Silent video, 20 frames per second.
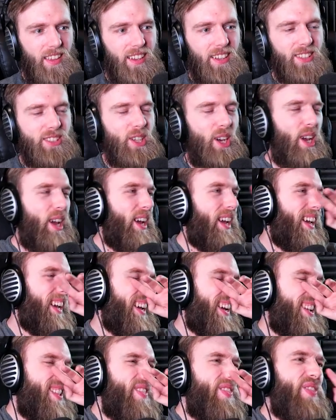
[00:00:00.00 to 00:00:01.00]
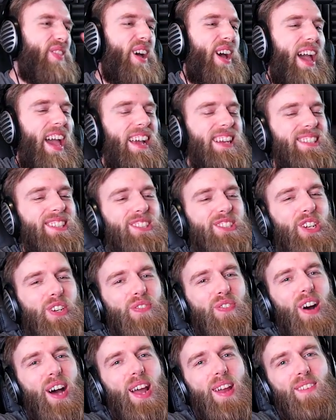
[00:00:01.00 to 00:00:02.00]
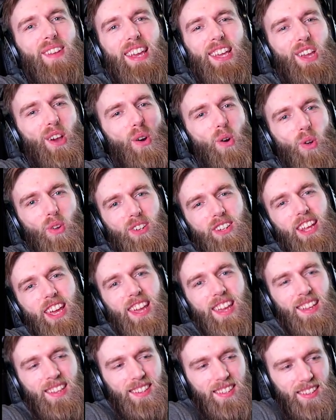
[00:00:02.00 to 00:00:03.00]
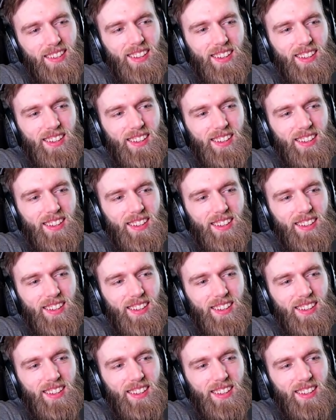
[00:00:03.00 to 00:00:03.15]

because I I actually survived like a whole day,